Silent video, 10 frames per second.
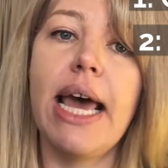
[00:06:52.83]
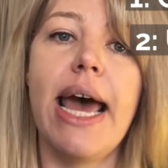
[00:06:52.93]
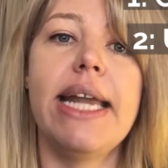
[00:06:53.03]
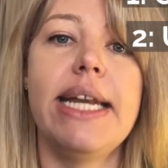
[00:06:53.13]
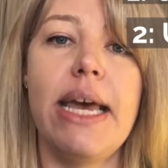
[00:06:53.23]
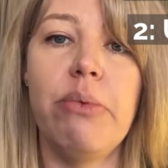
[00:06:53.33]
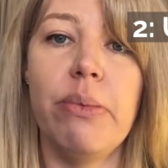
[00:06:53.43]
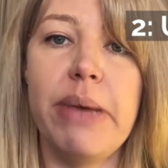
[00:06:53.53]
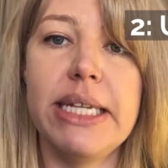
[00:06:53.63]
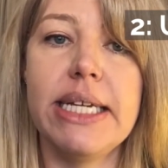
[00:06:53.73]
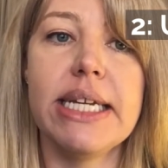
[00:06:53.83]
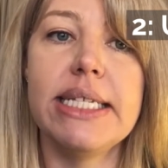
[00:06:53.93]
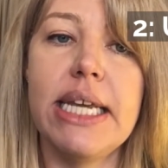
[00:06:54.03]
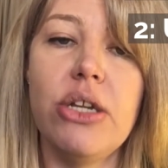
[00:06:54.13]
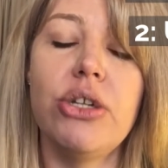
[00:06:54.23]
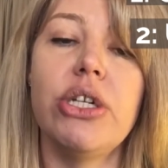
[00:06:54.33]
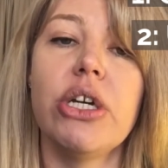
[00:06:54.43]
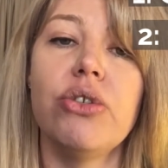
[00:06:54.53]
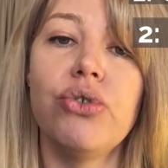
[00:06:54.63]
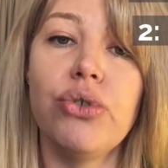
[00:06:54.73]
and enable me to continue to
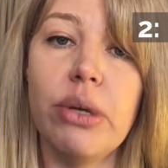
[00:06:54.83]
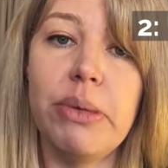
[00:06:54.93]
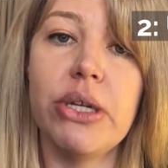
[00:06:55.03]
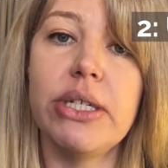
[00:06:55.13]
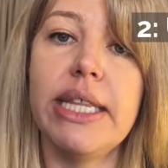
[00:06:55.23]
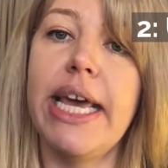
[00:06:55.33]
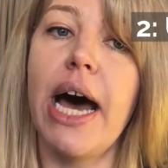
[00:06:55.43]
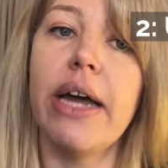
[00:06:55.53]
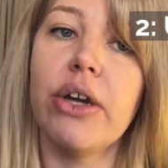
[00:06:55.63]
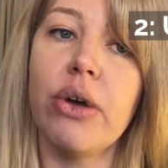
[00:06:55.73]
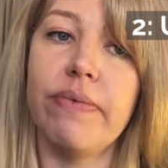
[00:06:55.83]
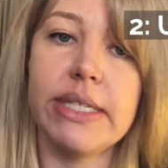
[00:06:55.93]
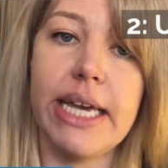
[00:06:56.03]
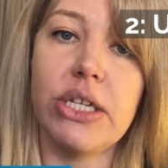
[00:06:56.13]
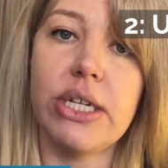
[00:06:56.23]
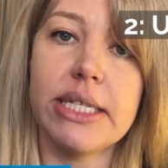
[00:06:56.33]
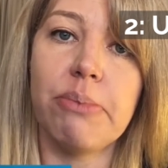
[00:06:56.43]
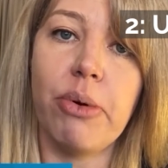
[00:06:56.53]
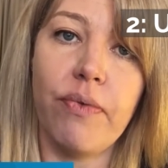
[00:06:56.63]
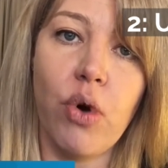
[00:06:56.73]
contribute to the art conversation as a
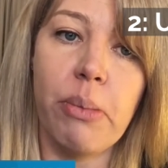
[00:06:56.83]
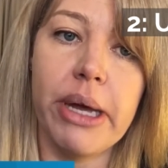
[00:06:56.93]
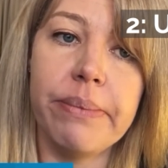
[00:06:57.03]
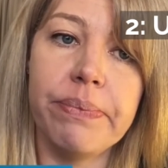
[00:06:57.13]
performer.